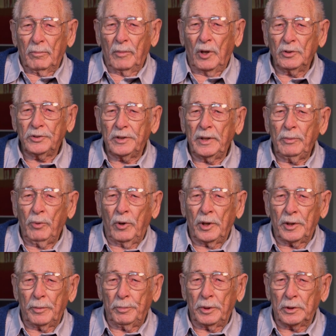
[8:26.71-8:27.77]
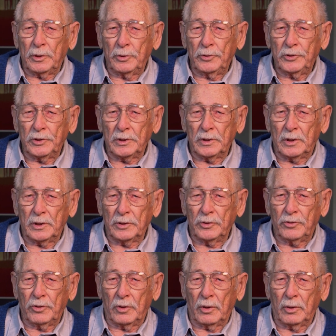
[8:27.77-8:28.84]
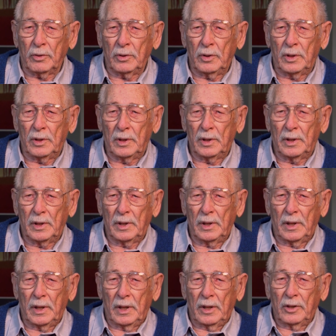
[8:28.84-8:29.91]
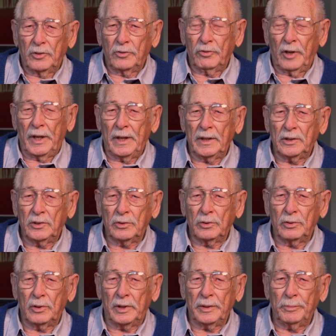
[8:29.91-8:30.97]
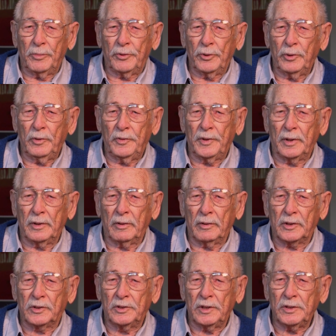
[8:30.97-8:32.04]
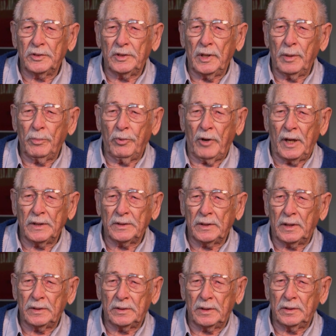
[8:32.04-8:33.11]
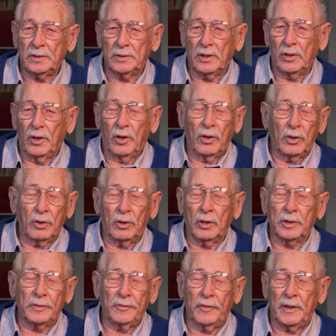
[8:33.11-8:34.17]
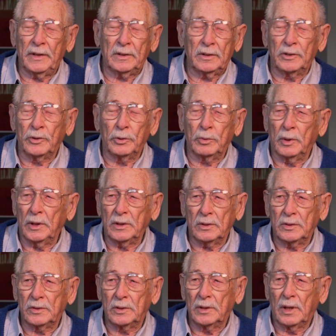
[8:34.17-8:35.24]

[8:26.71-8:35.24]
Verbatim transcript: mostly water pollution control, trying to improve the existing processes or invent new ones.